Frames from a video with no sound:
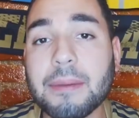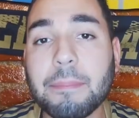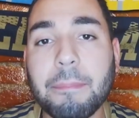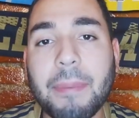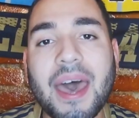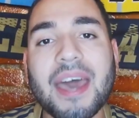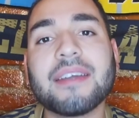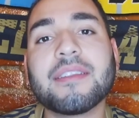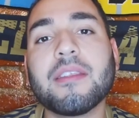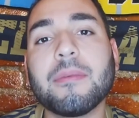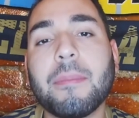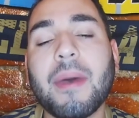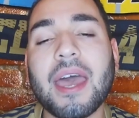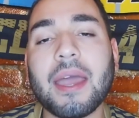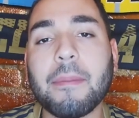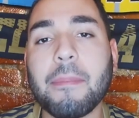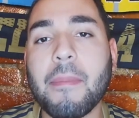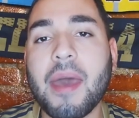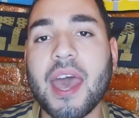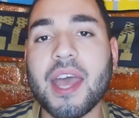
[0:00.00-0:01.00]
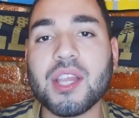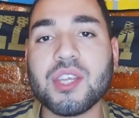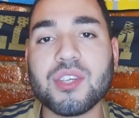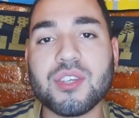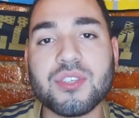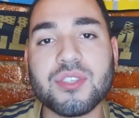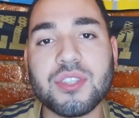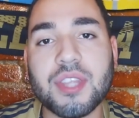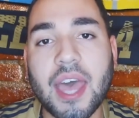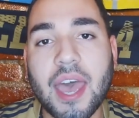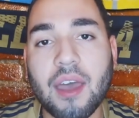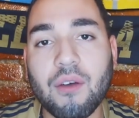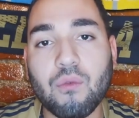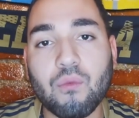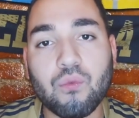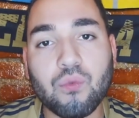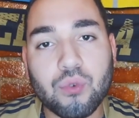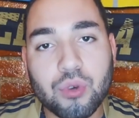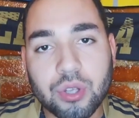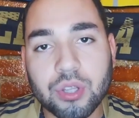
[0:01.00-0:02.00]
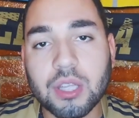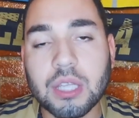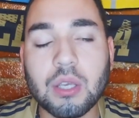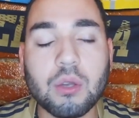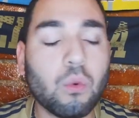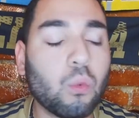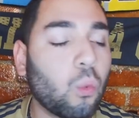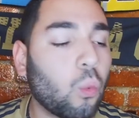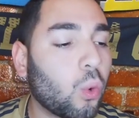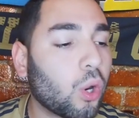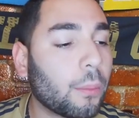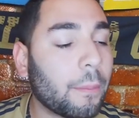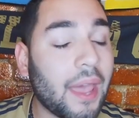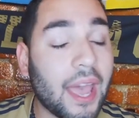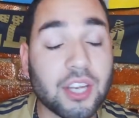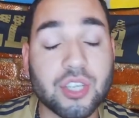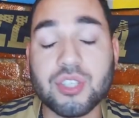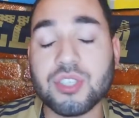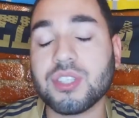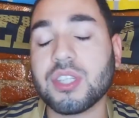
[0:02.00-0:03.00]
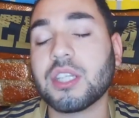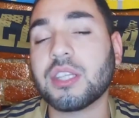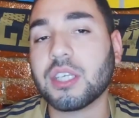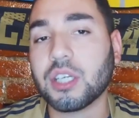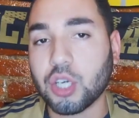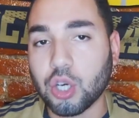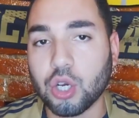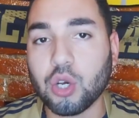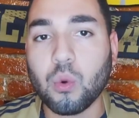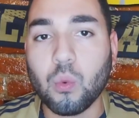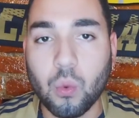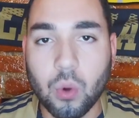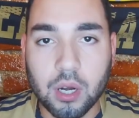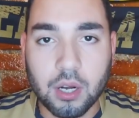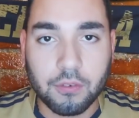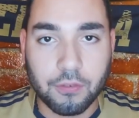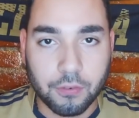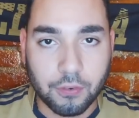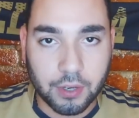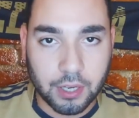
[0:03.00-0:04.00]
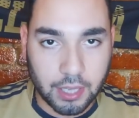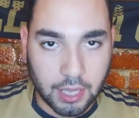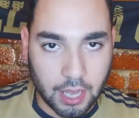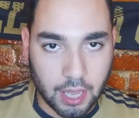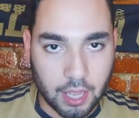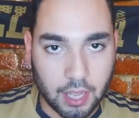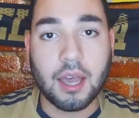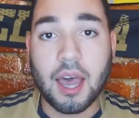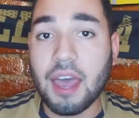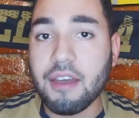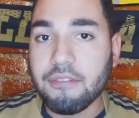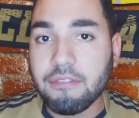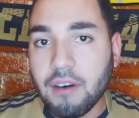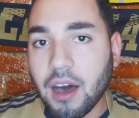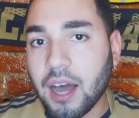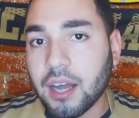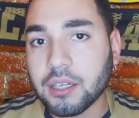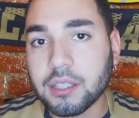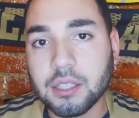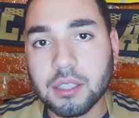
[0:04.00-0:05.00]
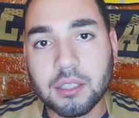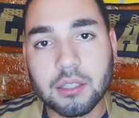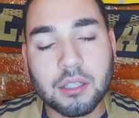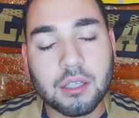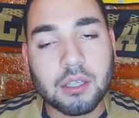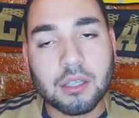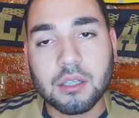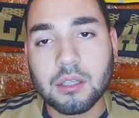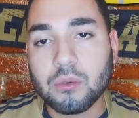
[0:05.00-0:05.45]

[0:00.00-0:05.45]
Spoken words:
had back-to-back matches that really were matches that they're going to want to forget. Ty Wagner